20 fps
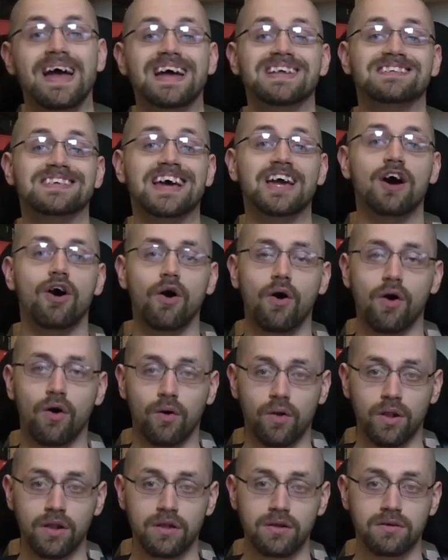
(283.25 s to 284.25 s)
And they
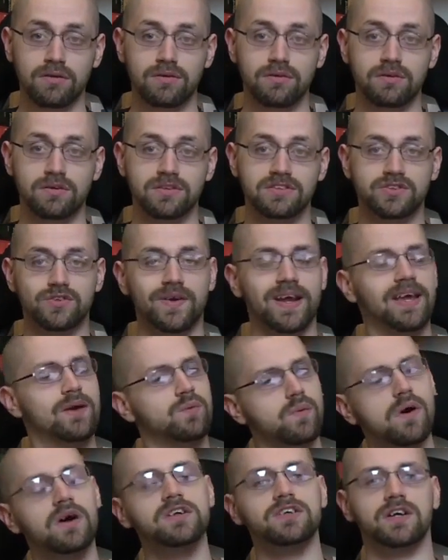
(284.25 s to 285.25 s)
all
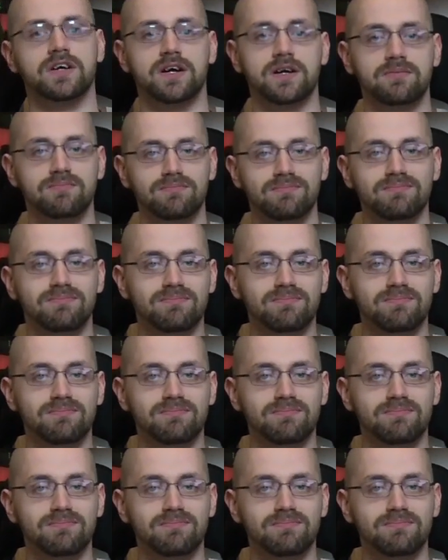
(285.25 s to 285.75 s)
drink water.